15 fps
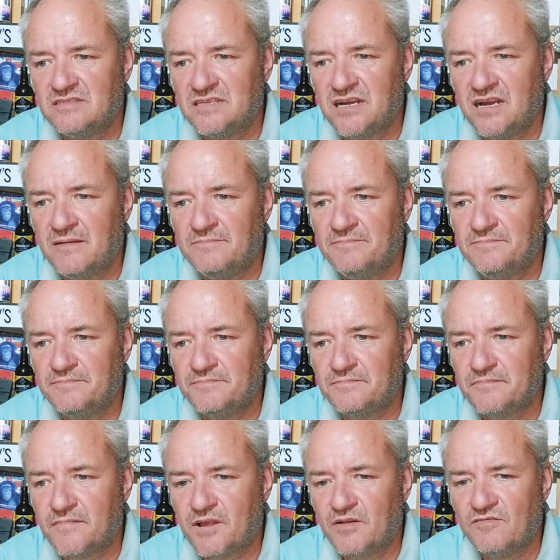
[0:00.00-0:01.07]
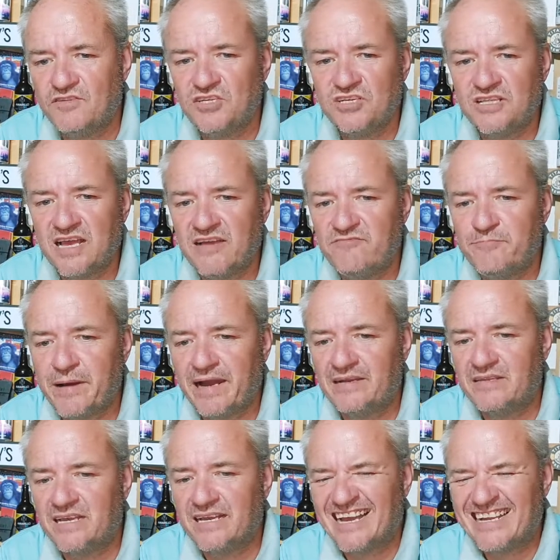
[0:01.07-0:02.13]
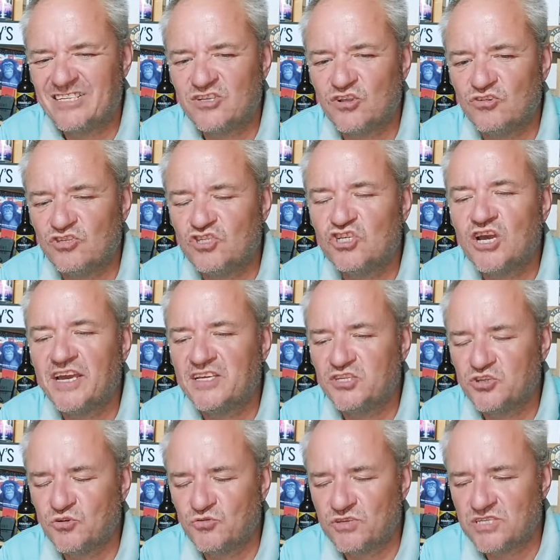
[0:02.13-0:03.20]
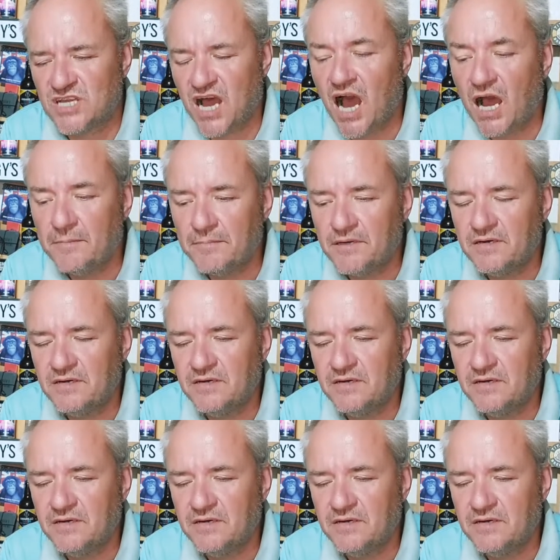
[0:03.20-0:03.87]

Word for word: and obviously their catalogs change all the time,